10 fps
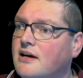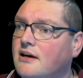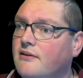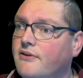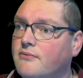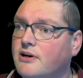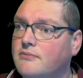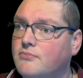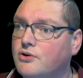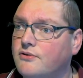If I wanted
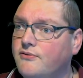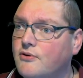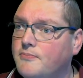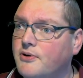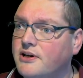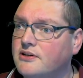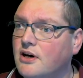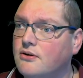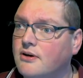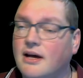Moodle
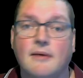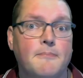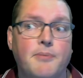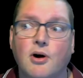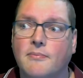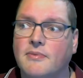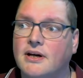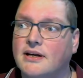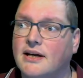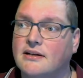4.0, boom,
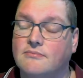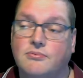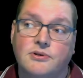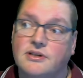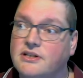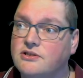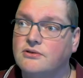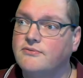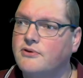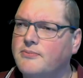that will install
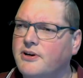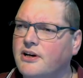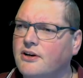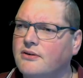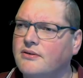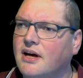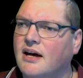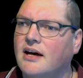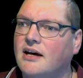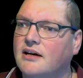
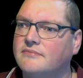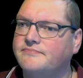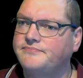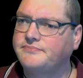4.0.